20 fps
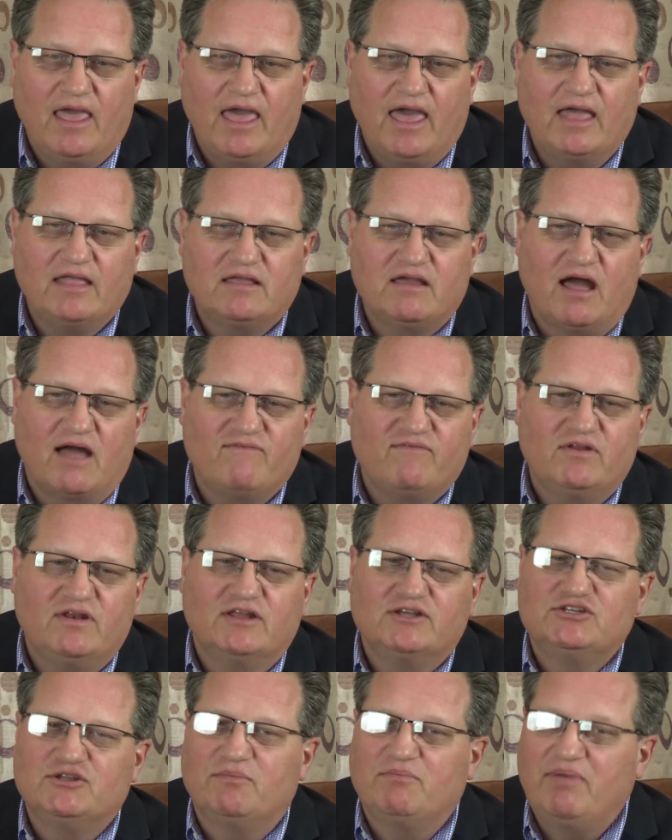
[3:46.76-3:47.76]
and
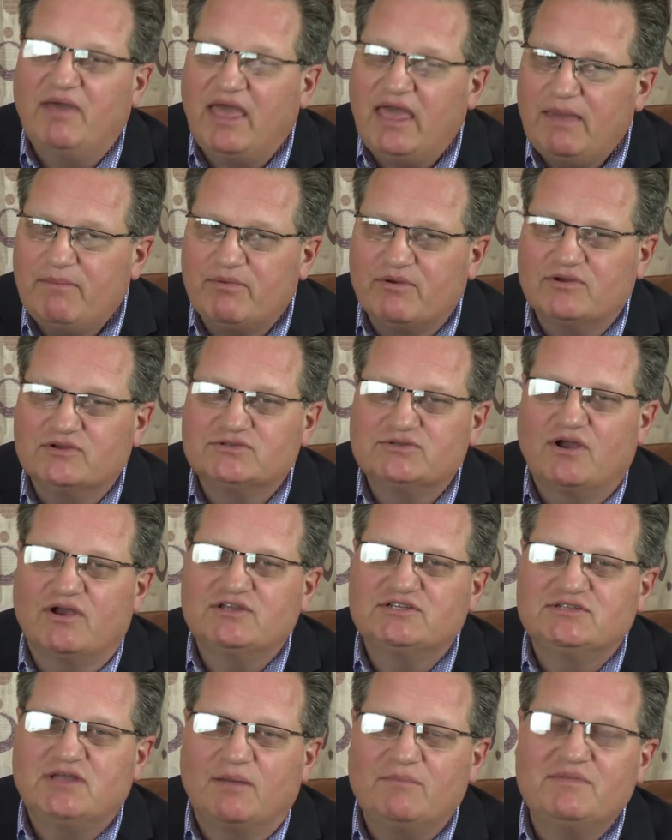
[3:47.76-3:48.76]
confidential papers are
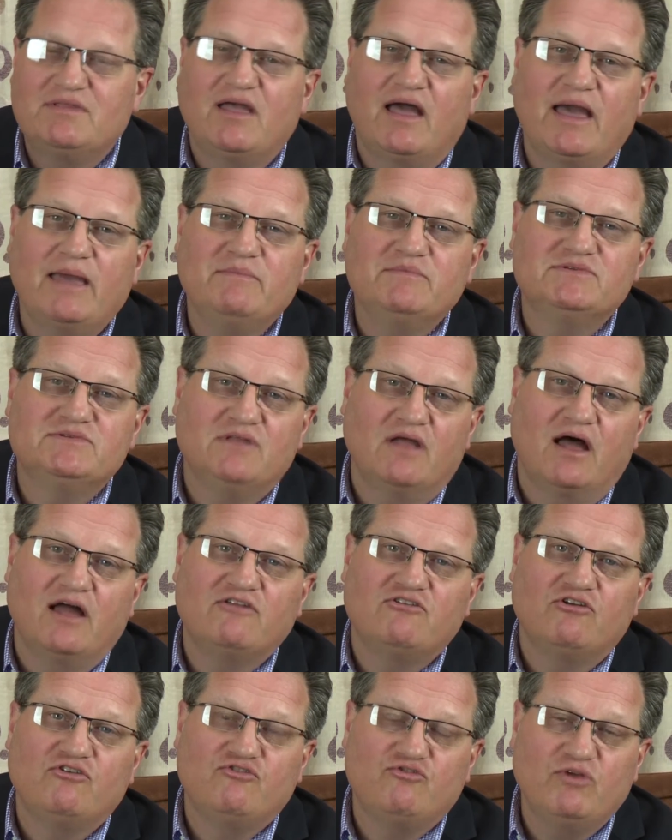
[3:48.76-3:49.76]
sometimes
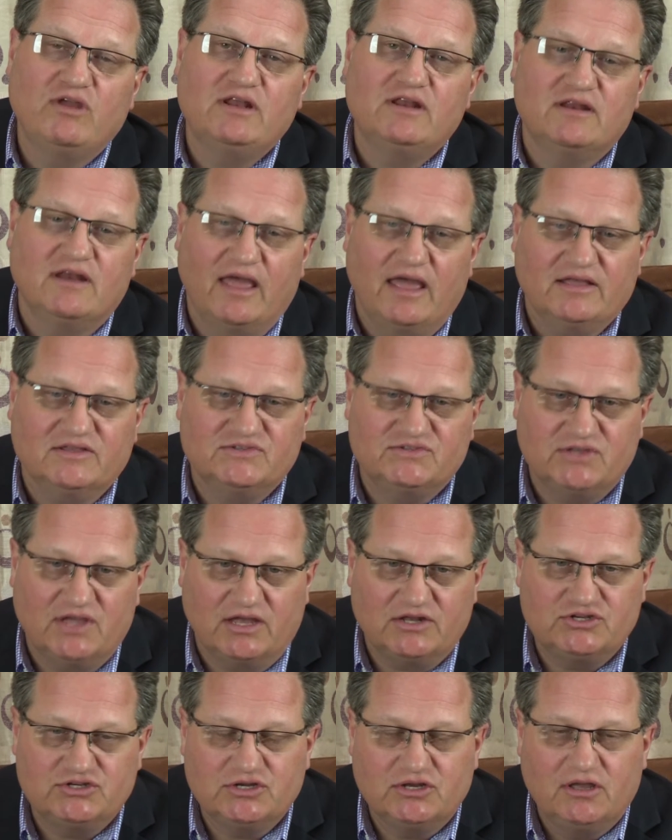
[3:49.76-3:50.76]
not treated as
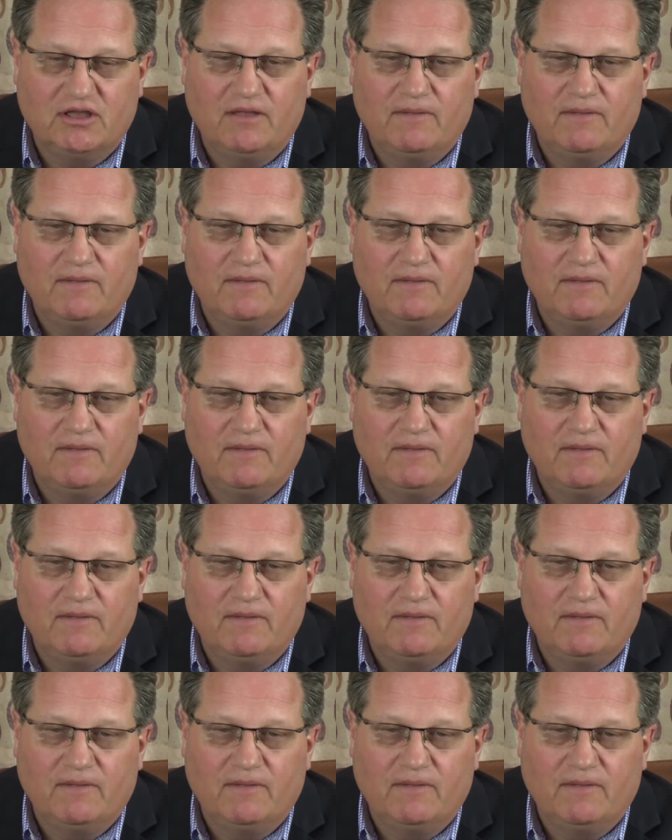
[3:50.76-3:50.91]
such.